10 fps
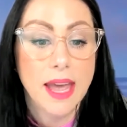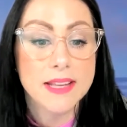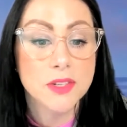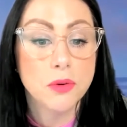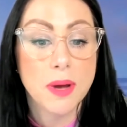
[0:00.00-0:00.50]

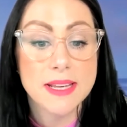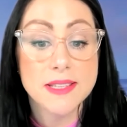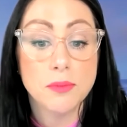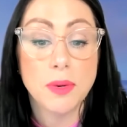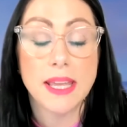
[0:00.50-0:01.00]
As
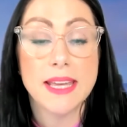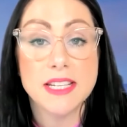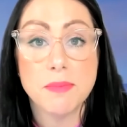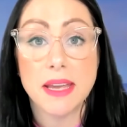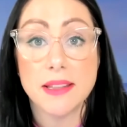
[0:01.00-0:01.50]
always, we're
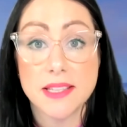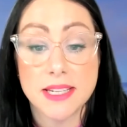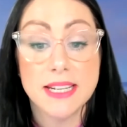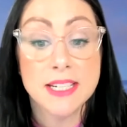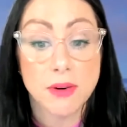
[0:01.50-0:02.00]
keen to make this
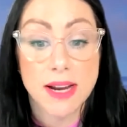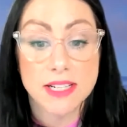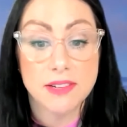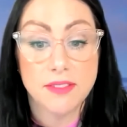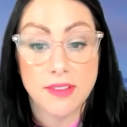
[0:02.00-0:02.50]
an
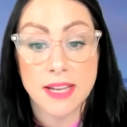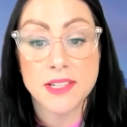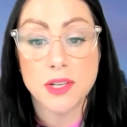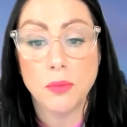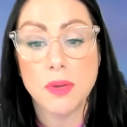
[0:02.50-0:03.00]
interactive
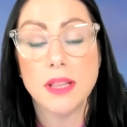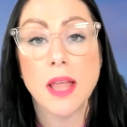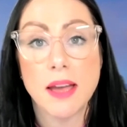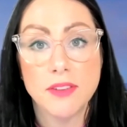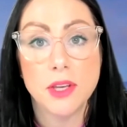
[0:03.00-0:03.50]
event with
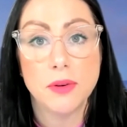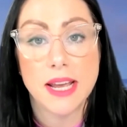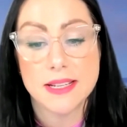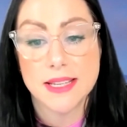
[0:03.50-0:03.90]
live Q&A